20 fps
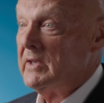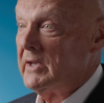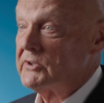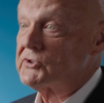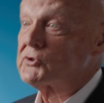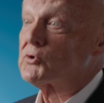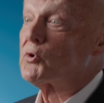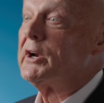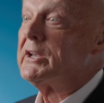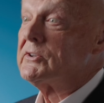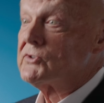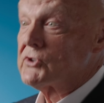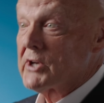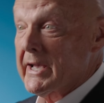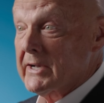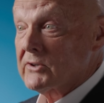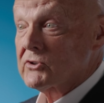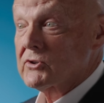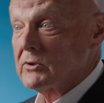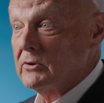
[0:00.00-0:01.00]
It's
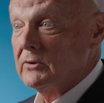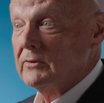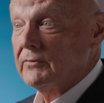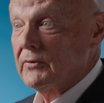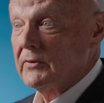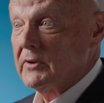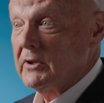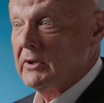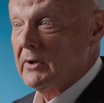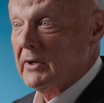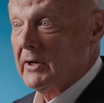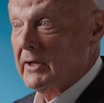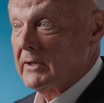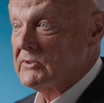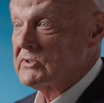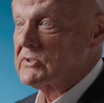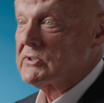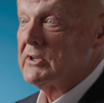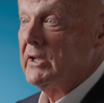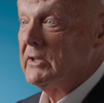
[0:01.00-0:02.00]
transactional for the
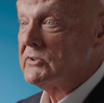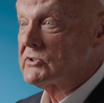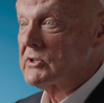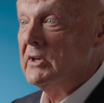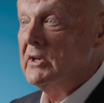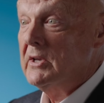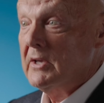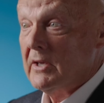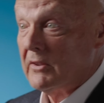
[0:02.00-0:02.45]
United States.